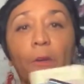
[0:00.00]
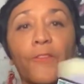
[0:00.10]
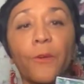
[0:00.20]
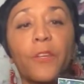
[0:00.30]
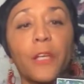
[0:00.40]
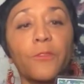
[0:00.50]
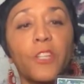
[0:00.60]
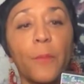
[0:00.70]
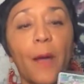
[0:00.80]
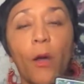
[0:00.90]
feel
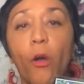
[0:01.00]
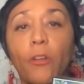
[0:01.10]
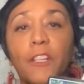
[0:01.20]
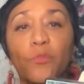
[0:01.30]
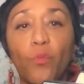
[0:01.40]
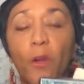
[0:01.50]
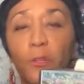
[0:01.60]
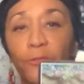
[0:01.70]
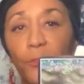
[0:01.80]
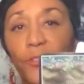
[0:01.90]
guilty about all these
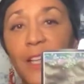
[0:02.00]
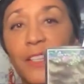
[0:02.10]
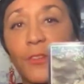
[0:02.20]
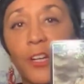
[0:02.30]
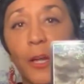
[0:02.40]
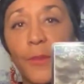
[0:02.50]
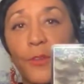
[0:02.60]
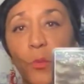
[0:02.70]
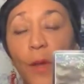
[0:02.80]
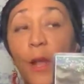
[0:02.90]
wonderful things that are coming
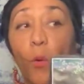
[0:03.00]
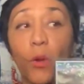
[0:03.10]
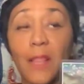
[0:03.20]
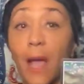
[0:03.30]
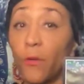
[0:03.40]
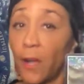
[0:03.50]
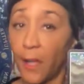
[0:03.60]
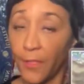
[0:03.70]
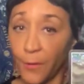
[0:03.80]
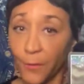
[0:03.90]
your way, or allow
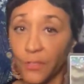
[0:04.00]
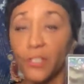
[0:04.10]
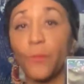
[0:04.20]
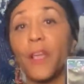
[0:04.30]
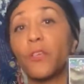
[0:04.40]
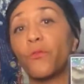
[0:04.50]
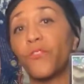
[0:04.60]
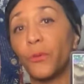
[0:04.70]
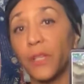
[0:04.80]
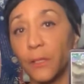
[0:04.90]
others to make you
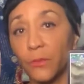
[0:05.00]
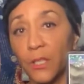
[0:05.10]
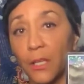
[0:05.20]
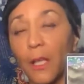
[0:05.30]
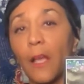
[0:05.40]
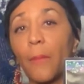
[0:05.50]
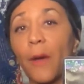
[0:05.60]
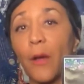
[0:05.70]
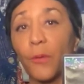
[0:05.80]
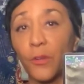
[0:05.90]
feel guilty
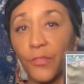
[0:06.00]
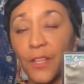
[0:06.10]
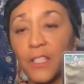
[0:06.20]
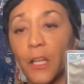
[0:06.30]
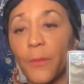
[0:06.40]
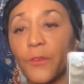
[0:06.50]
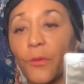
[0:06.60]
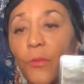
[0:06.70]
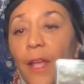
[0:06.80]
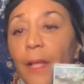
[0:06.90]
about good things coming
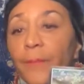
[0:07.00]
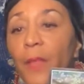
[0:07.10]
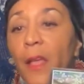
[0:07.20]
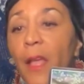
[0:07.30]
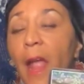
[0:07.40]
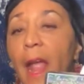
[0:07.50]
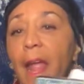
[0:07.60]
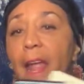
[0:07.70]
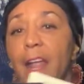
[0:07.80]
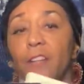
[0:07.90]
your way,
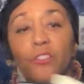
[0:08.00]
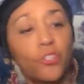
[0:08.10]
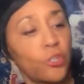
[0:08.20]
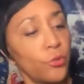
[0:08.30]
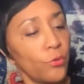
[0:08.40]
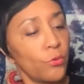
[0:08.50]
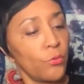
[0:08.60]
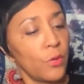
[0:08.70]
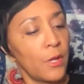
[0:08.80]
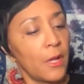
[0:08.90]
and
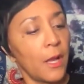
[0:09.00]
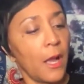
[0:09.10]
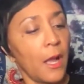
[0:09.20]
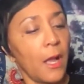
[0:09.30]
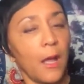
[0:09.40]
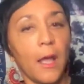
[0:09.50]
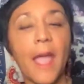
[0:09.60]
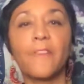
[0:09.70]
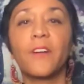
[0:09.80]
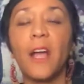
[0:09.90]
to
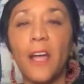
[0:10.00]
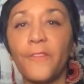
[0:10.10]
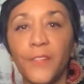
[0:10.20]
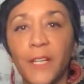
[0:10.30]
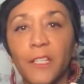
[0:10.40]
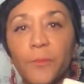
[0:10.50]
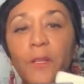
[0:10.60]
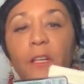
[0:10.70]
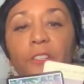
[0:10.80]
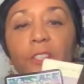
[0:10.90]
have confidence,
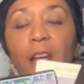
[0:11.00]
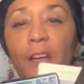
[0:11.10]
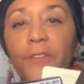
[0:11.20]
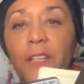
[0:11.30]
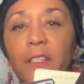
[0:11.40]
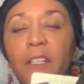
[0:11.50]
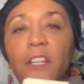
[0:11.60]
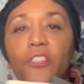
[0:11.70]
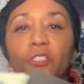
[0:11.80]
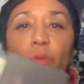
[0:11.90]
because confidence
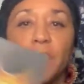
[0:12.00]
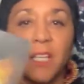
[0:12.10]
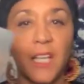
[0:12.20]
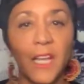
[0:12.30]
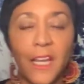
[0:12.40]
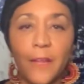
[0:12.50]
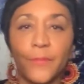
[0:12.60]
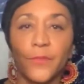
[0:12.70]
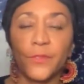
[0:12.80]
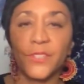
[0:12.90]
is your key
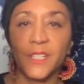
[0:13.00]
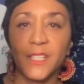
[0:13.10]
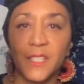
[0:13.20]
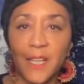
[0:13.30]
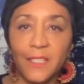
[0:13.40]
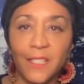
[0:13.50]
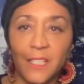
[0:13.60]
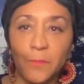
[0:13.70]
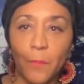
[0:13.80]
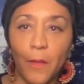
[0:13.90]
to success
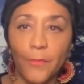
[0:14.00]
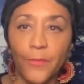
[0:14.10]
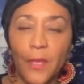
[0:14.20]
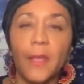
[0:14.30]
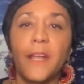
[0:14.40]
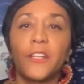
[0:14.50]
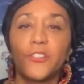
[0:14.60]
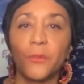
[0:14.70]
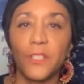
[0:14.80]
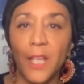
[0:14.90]
this month. It
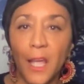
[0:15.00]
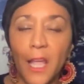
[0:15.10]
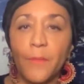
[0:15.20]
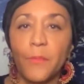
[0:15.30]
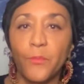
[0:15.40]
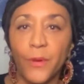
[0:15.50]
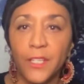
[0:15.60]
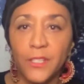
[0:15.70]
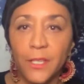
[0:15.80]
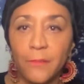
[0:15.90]
is your time.
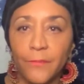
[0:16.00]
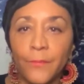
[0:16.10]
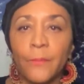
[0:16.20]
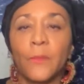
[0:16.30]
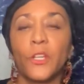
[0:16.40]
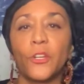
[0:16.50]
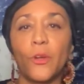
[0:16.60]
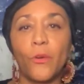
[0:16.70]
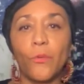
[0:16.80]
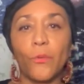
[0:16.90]
Embrace it, you
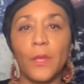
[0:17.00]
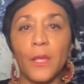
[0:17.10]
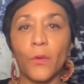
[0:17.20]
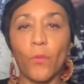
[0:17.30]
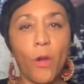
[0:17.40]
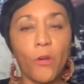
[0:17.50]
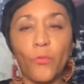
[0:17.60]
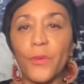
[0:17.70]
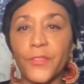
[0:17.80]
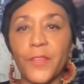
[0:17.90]
know,
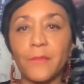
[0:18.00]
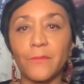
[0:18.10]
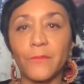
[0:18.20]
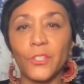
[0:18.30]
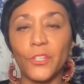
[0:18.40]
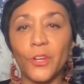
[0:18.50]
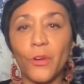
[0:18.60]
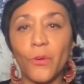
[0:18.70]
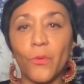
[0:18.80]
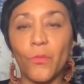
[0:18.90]
walk with it, you
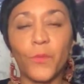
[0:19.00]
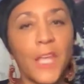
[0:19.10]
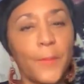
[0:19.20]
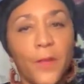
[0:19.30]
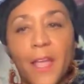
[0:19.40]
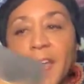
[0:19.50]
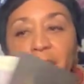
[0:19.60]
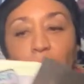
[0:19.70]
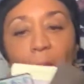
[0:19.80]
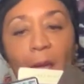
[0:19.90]
know, keep your
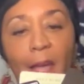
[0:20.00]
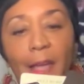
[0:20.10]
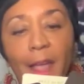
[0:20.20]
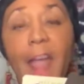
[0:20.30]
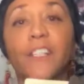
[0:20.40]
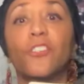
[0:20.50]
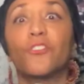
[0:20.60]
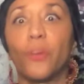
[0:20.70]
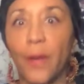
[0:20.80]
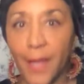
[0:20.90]
head up high and
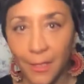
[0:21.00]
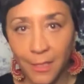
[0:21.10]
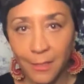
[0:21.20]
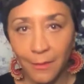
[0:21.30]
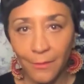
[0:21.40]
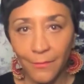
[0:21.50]
enjoy it.